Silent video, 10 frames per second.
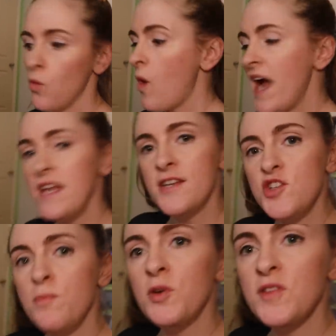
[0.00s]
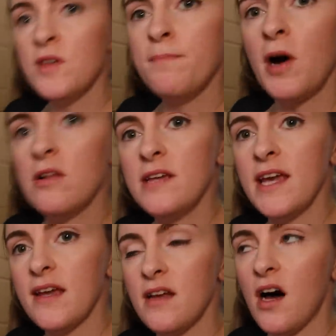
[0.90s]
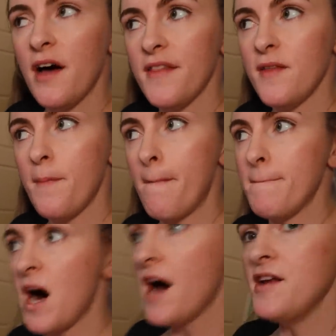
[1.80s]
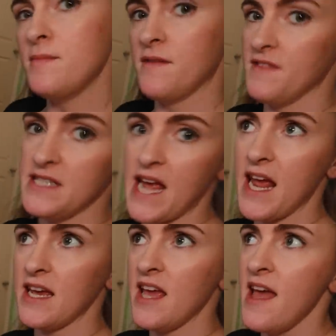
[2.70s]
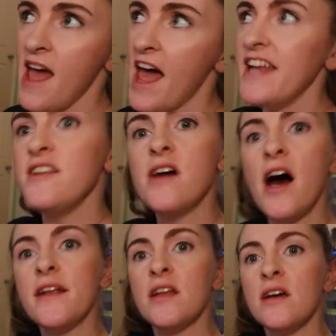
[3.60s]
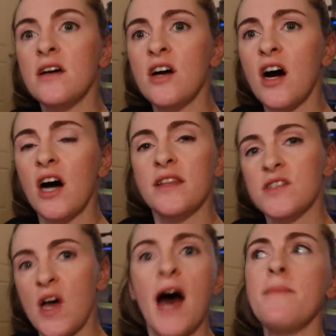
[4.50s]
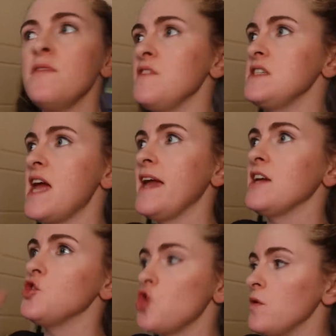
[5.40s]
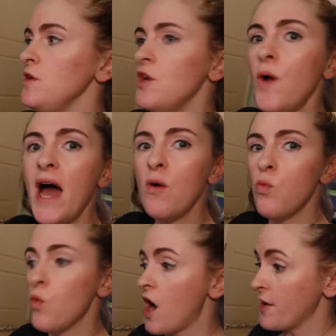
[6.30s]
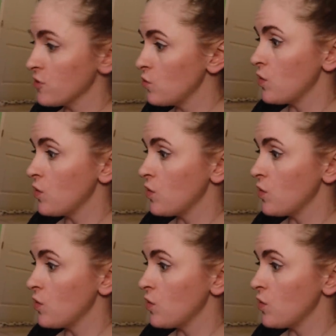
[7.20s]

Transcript: why did you put the bulkhead on the bottom of the tank and not on the top of the tank? Don't you know how water